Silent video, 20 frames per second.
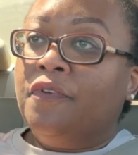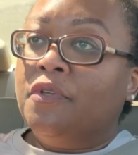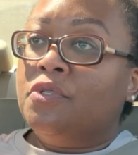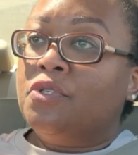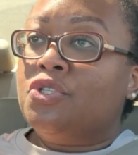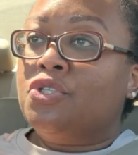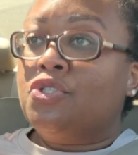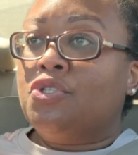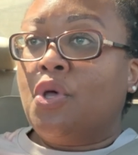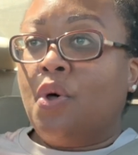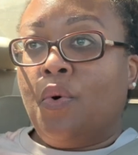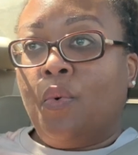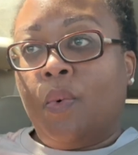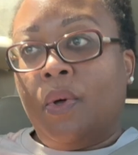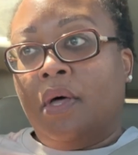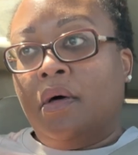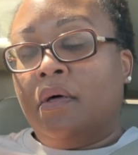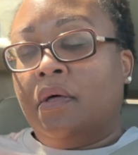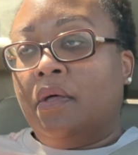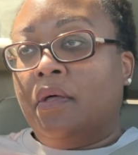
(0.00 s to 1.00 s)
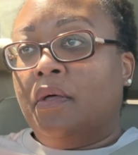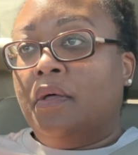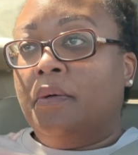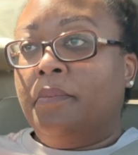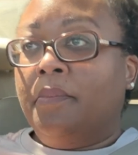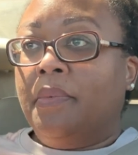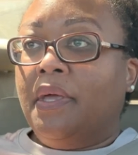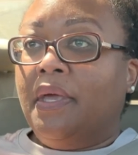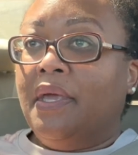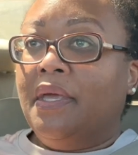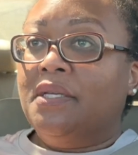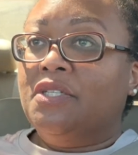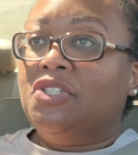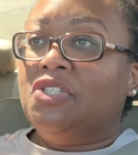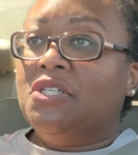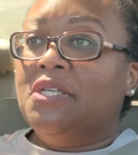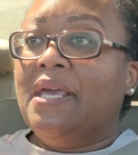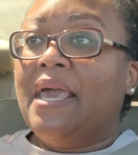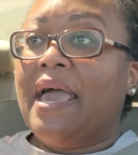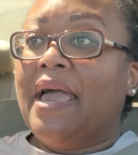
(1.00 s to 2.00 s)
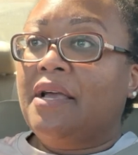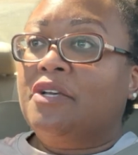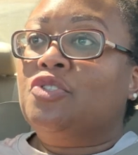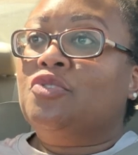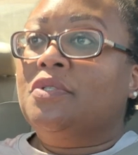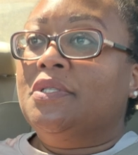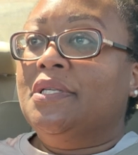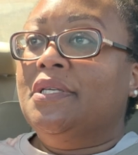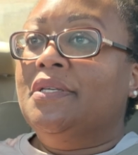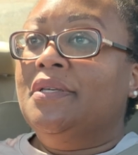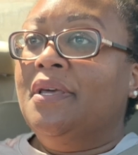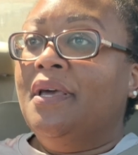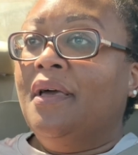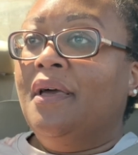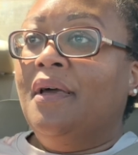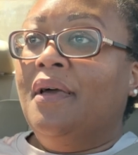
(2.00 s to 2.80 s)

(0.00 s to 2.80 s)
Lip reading: feel so welcome, and she actually